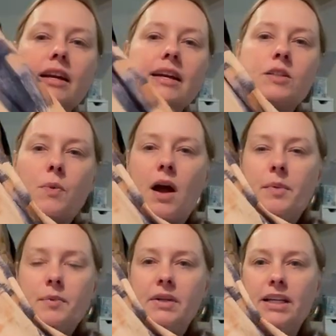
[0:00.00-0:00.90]
It's
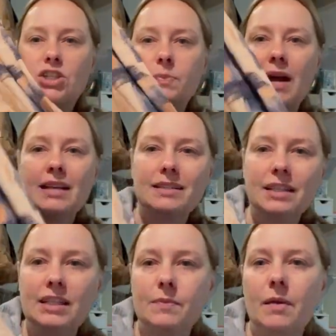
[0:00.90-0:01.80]
probably just past the
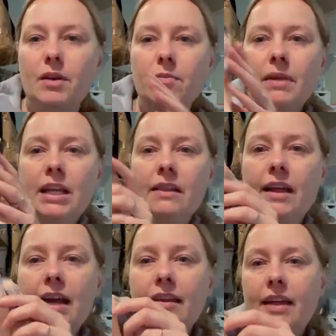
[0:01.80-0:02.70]
knees, maybe a midi
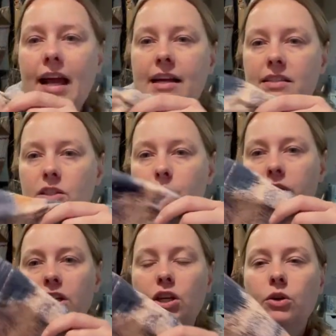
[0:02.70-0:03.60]
length. It has these
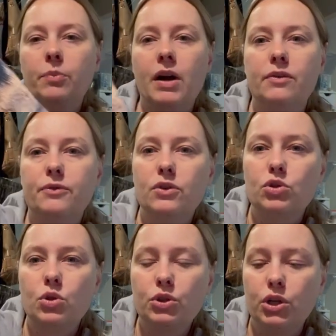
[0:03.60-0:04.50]
really cute puffed
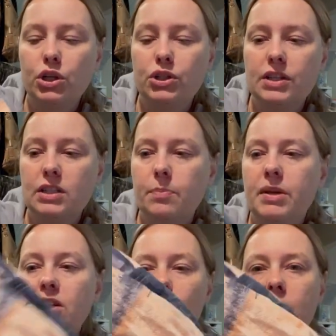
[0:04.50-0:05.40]
shoulders. It's a
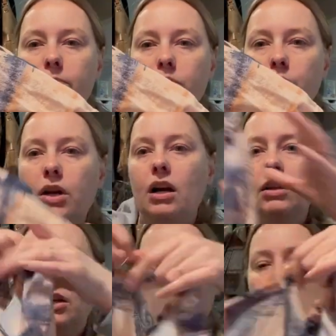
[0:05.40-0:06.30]
peach and a blue
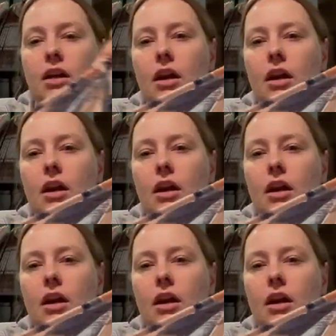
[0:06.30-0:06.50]
color.